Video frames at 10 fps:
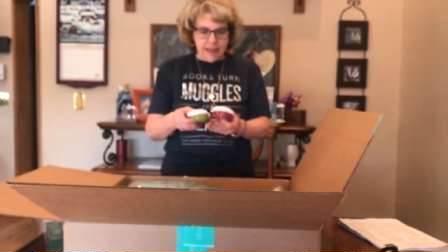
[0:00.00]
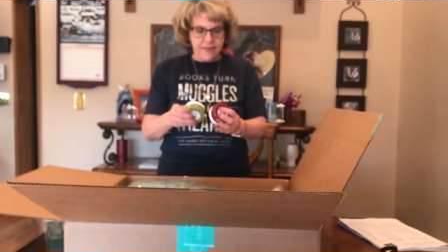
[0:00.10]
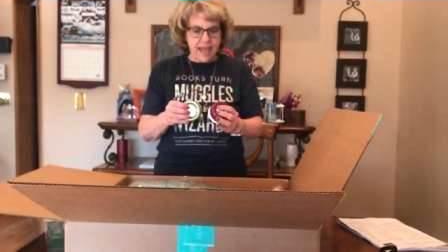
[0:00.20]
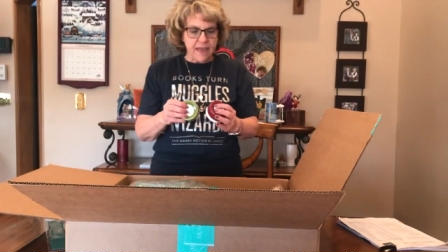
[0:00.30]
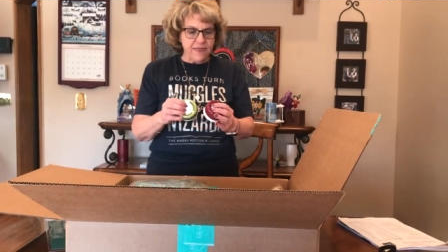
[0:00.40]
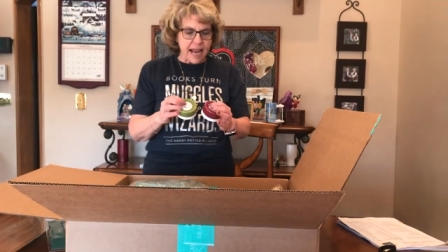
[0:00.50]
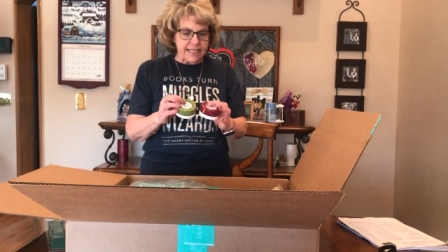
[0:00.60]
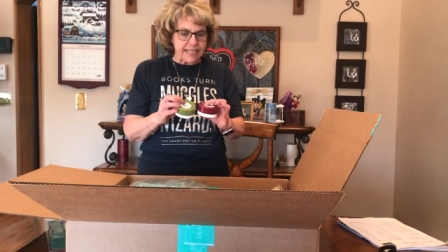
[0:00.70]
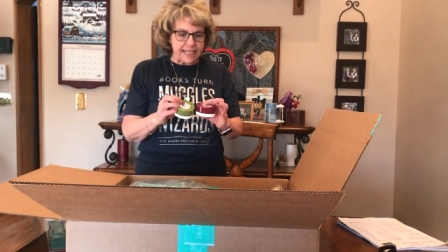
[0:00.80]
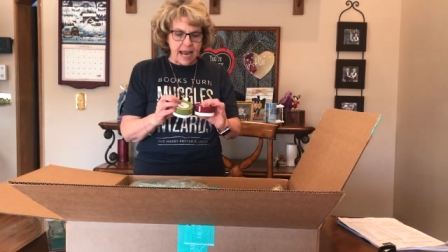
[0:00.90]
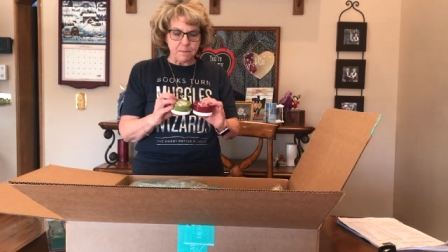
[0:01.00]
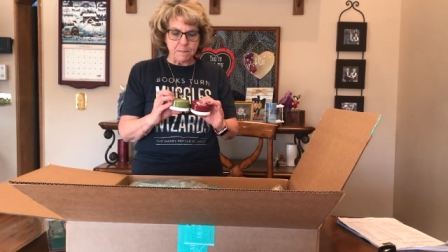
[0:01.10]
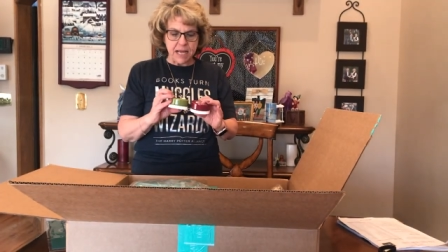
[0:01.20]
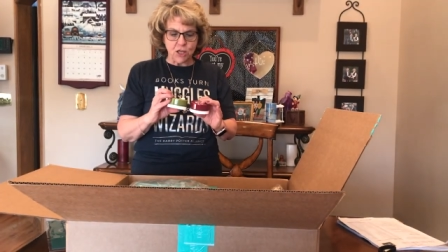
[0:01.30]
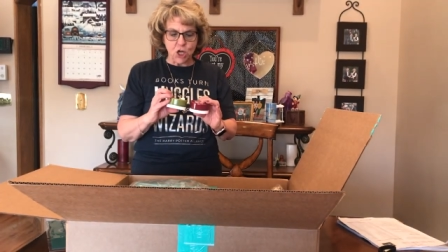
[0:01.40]
Then they sent
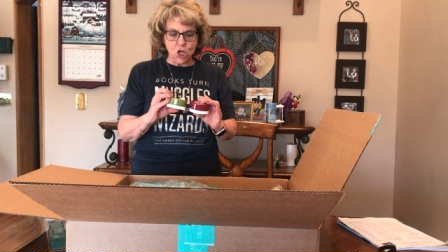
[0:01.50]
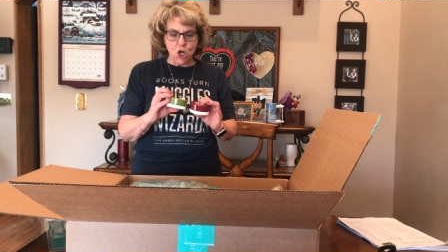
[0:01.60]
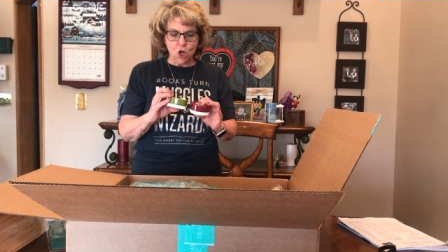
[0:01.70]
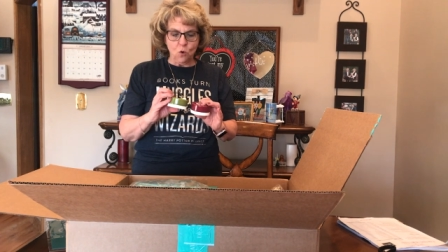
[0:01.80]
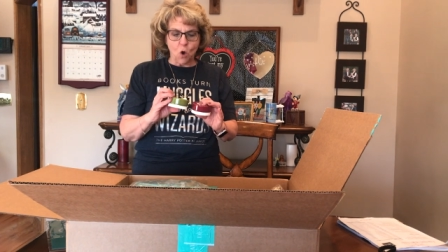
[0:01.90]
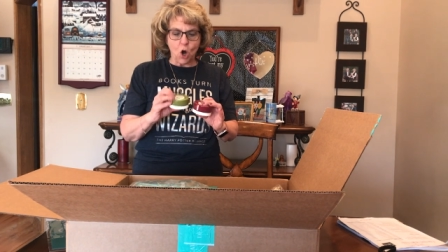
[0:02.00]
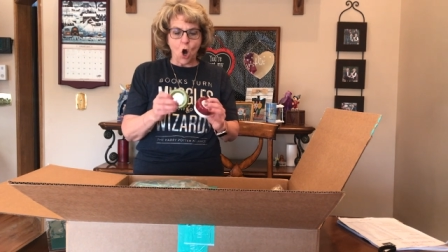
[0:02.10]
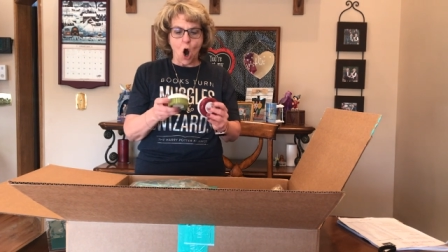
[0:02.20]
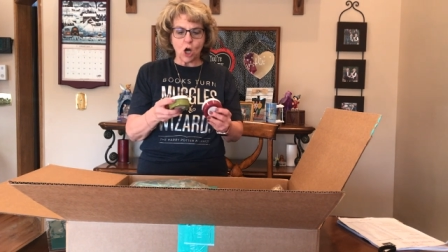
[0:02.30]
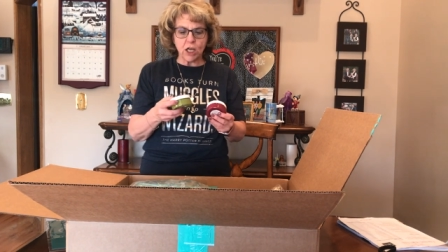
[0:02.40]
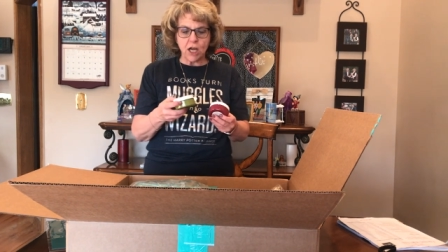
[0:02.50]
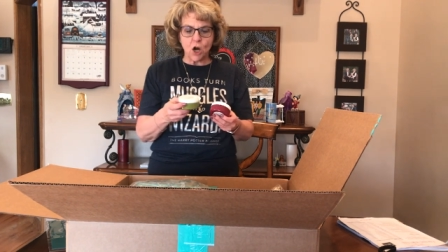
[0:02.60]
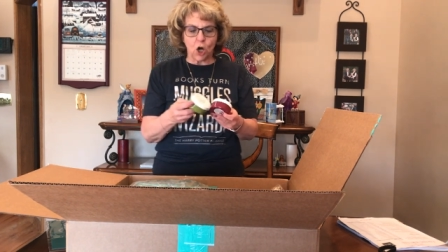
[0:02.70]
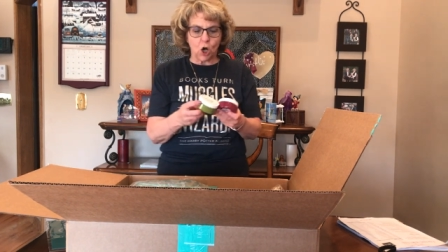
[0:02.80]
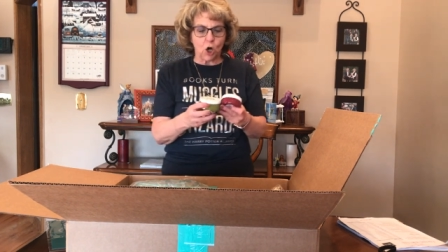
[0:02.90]
me the new Garden
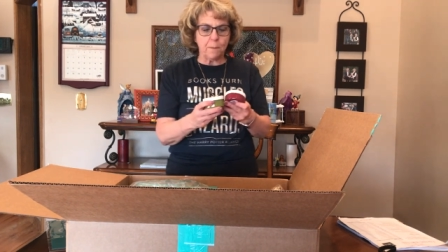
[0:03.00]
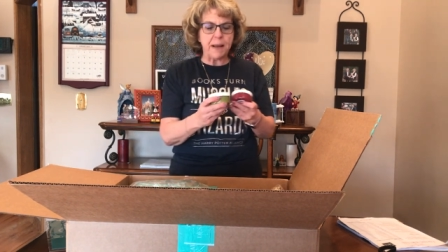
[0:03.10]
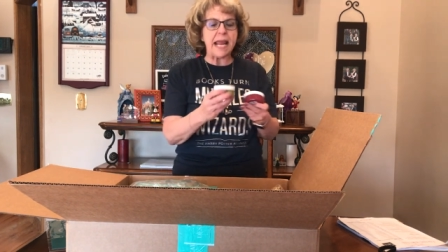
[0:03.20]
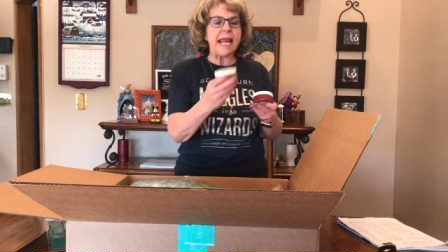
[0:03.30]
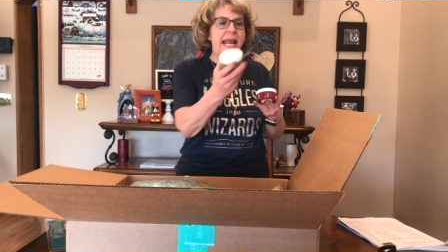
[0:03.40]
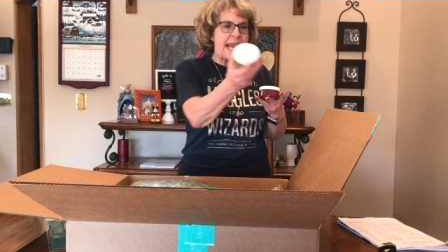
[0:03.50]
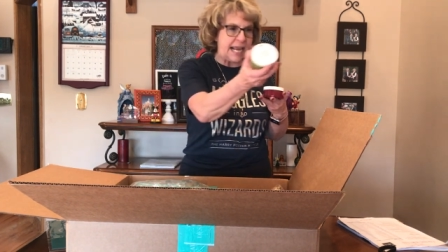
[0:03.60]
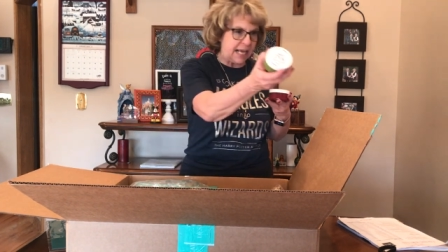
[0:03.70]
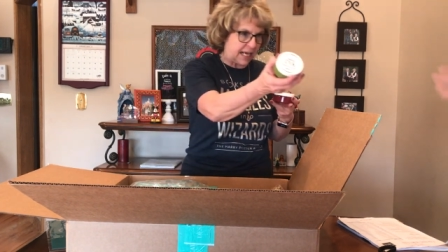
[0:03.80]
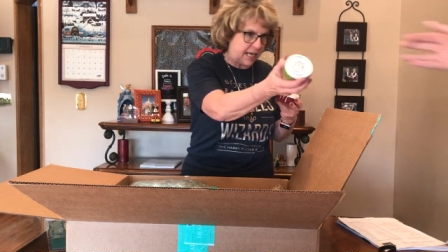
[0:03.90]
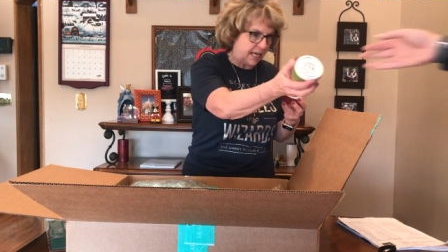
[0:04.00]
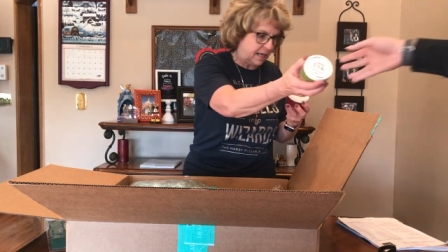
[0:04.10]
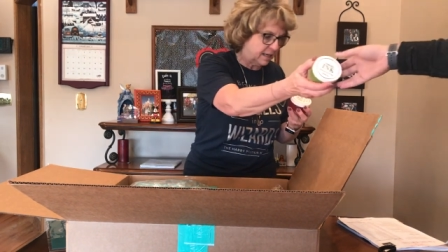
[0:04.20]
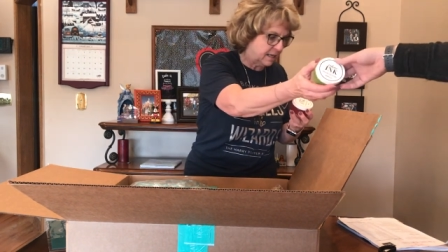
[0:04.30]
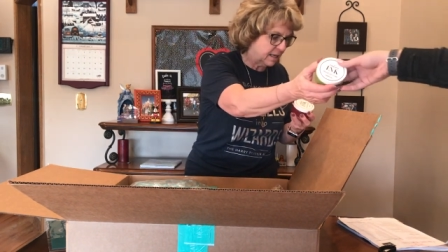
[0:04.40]
Herb ink.
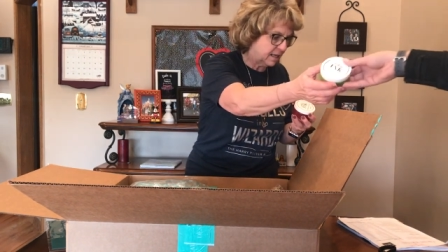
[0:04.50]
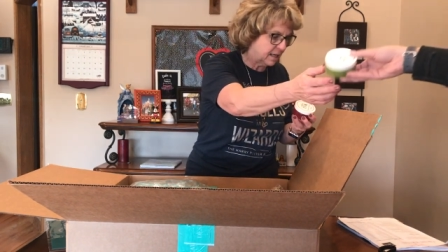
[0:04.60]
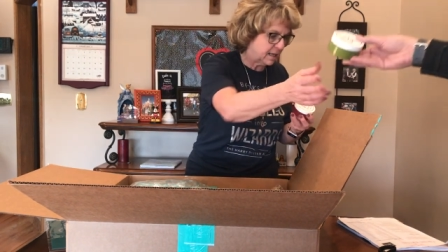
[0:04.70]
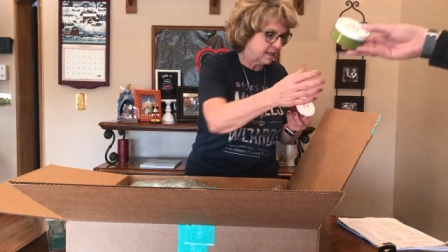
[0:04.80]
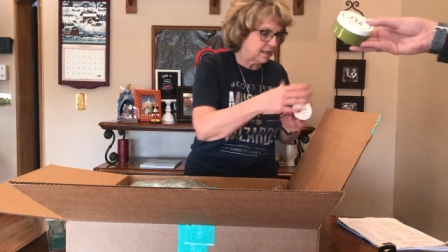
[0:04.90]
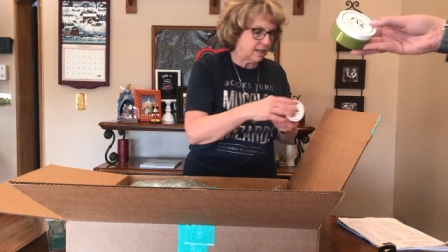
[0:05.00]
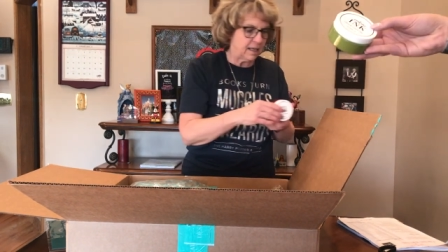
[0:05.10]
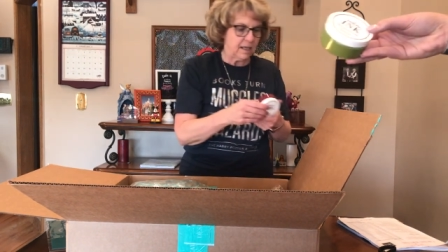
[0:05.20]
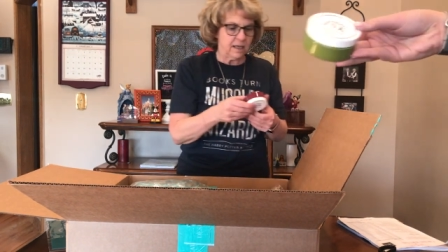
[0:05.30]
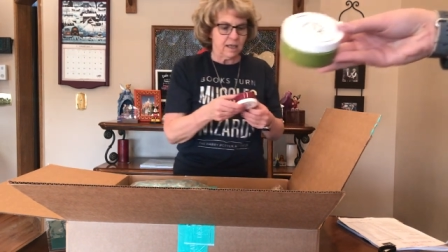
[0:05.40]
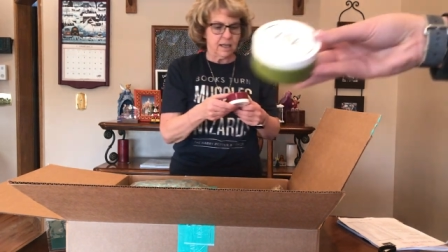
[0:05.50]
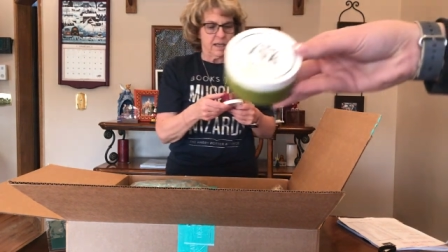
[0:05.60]
It looks very gardeny